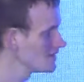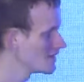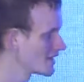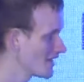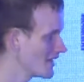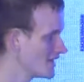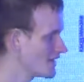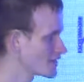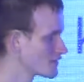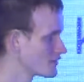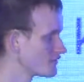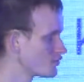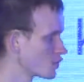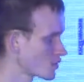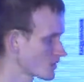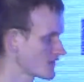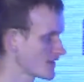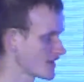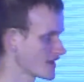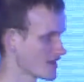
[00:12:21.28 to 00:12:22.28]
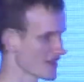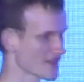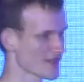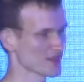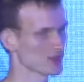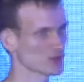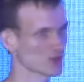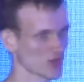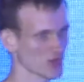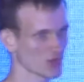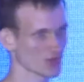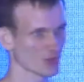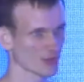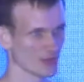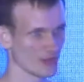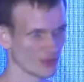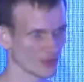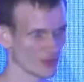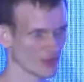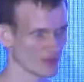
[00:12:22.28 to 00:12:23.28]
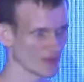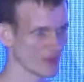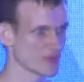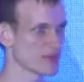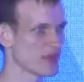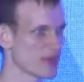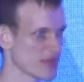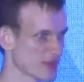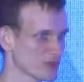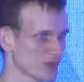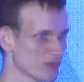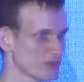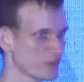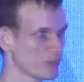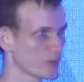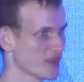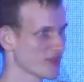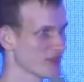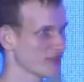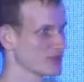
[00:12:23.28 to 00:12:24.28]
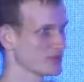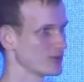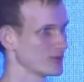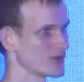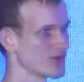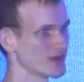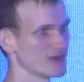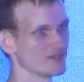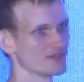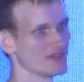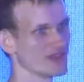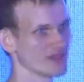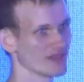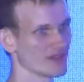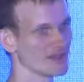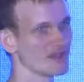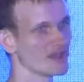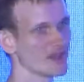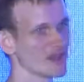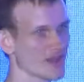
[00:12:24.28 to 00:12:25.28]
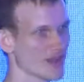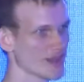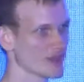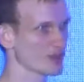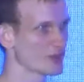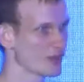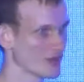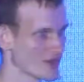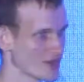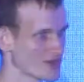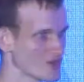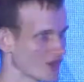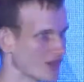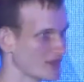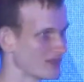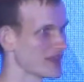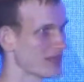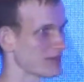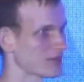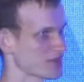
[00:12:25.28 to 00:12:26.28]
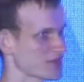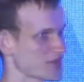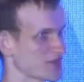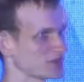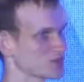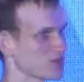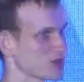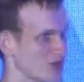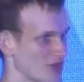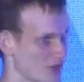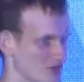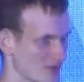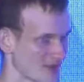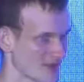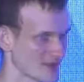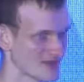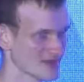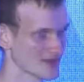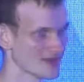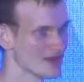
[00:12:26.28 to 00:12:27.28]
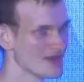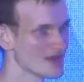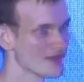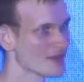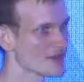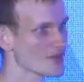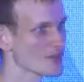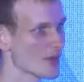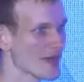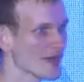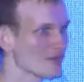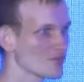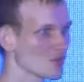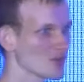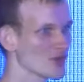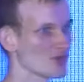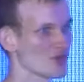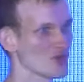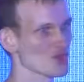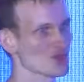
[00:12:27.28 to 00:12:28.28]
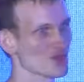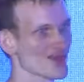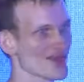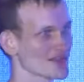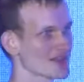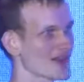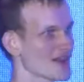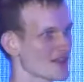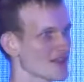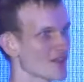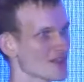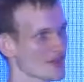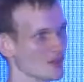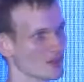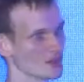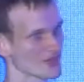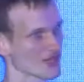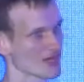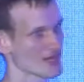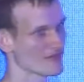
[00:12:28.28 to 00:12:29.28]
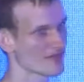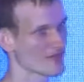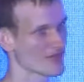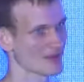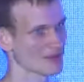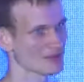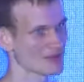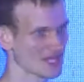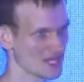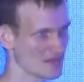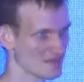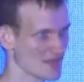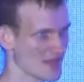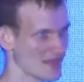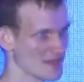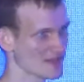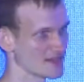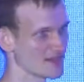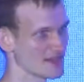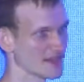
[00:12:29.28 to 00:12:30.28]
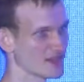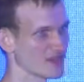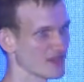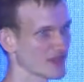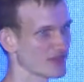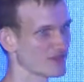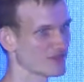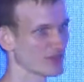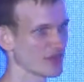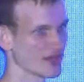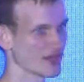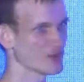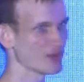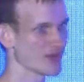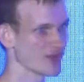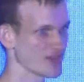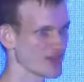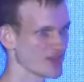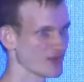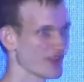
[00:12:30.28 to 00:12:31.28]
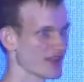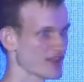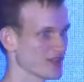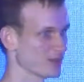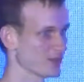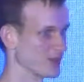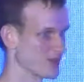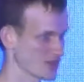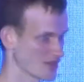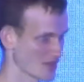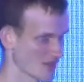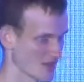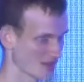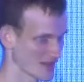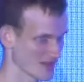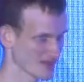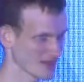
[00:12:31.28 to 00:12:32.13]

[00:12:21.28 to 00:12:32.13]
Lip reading: And the fourth thing is storage tree root, which basically points to kind of the storage of that particular contract. So every contract has its own kind of sub-database that it can kind of read and write to as it wishes.